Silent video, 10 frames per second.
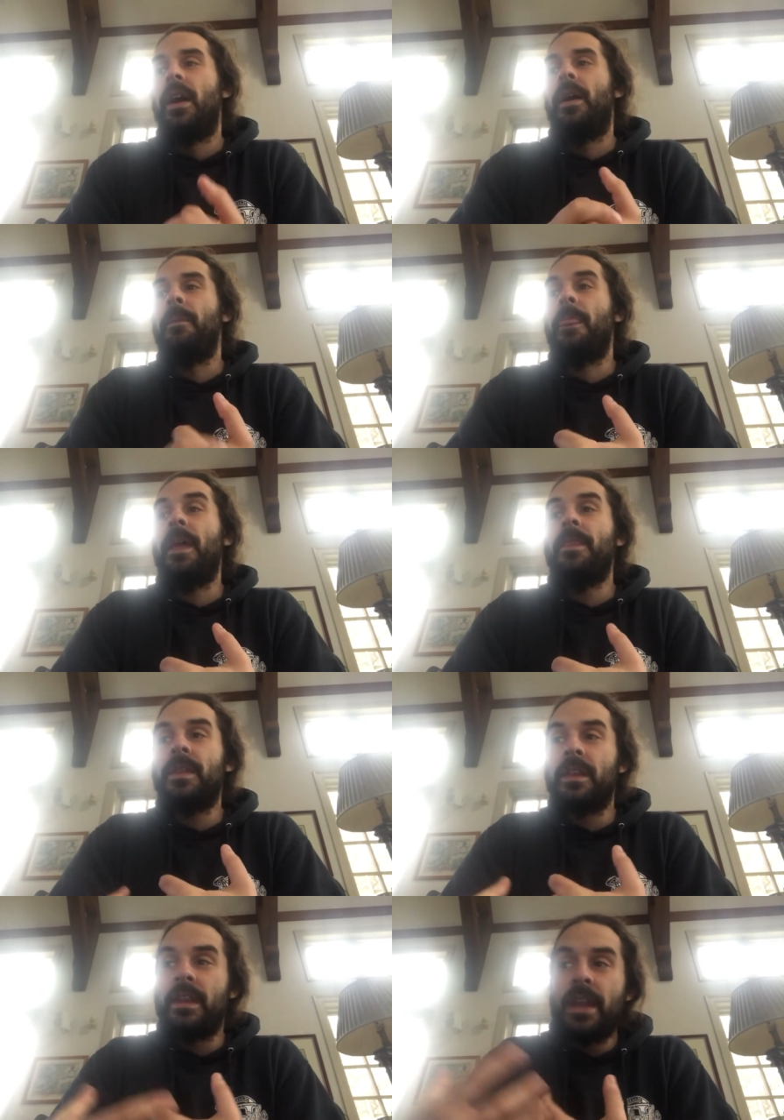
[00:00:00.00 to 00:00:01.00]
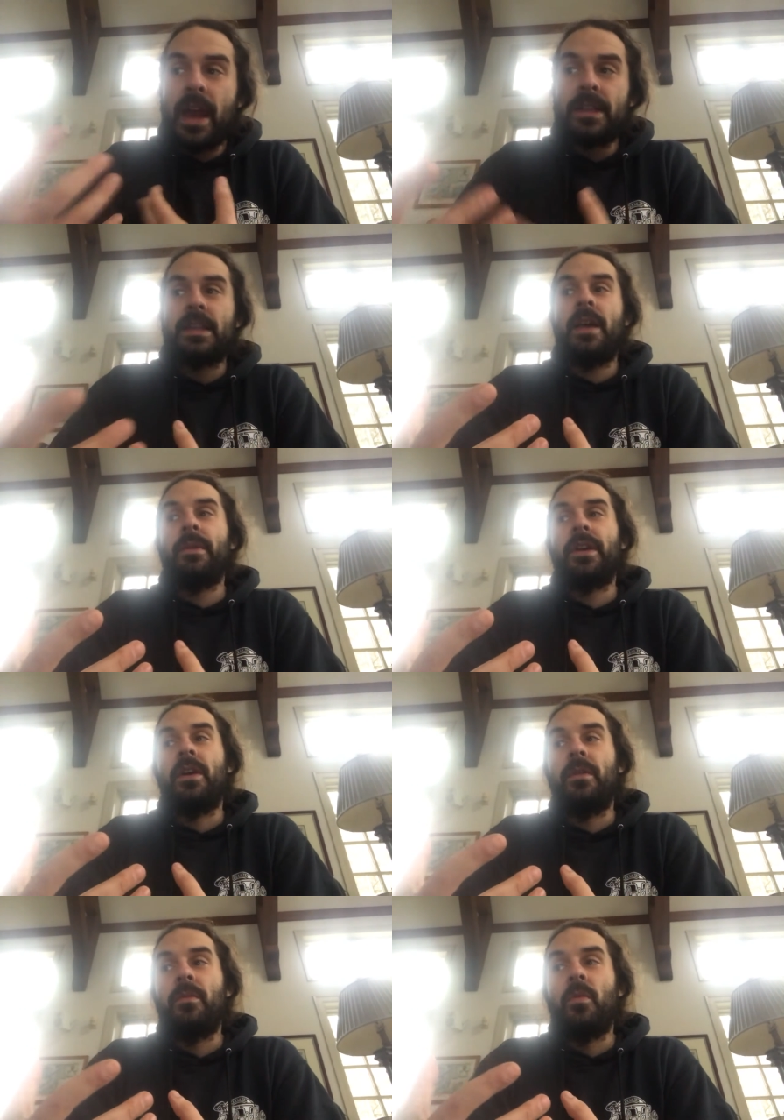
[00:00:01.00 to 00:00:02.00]
Um, and then the next time I
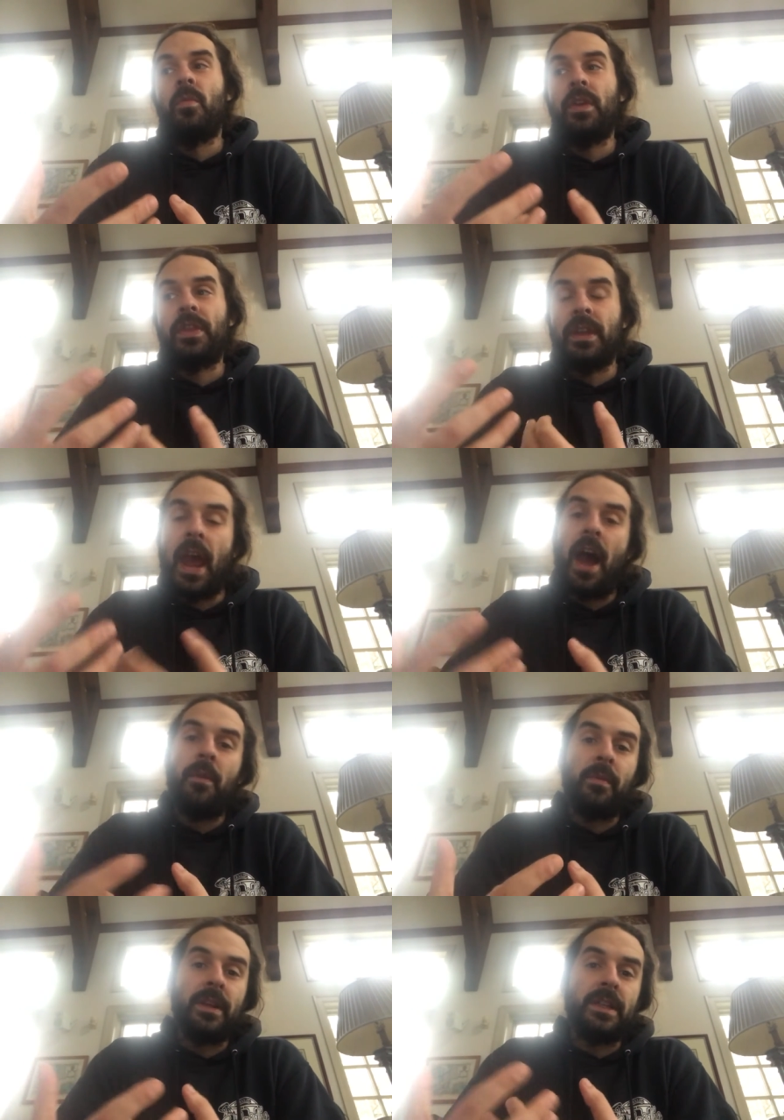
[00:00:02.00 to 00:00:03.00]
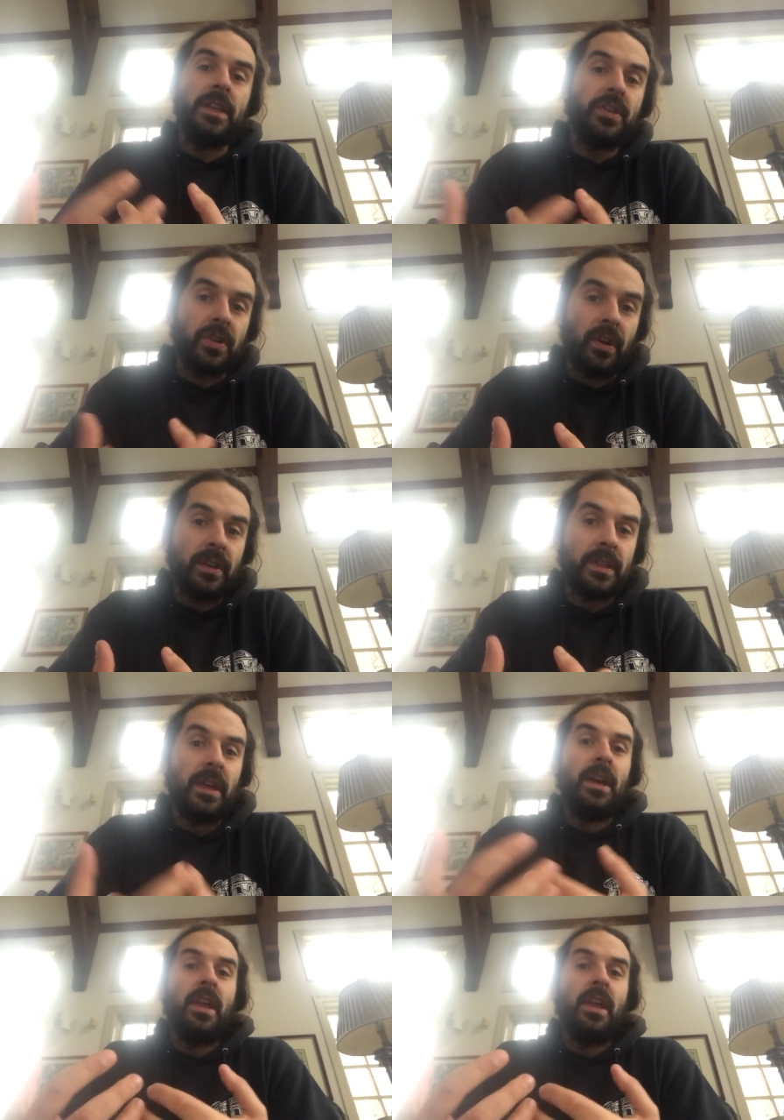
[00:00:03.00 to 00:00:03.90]
come with an album and a T-shirt,